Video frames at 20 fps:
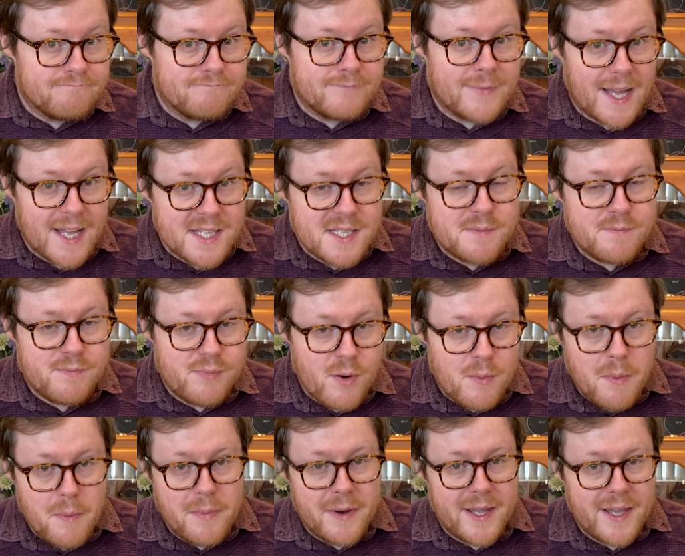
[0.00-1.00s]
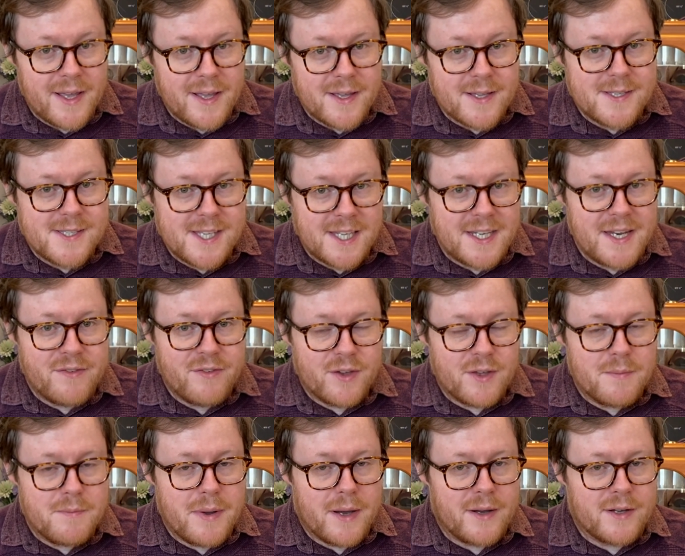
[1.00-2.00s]
that's probably a
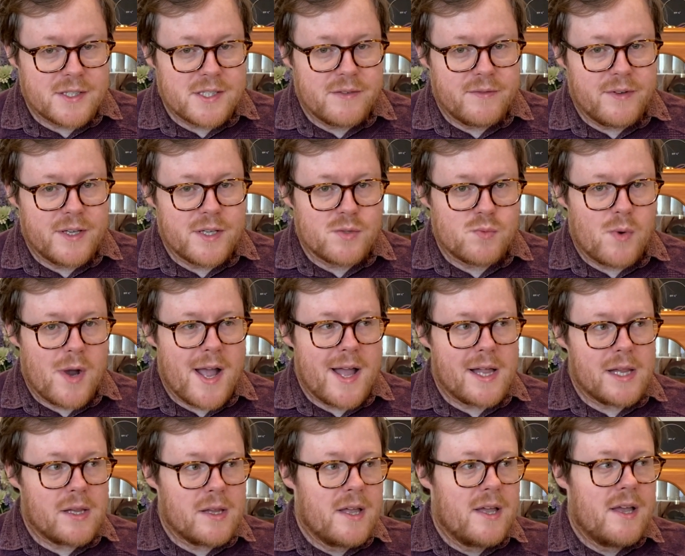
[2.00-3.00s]
significant part of it as well.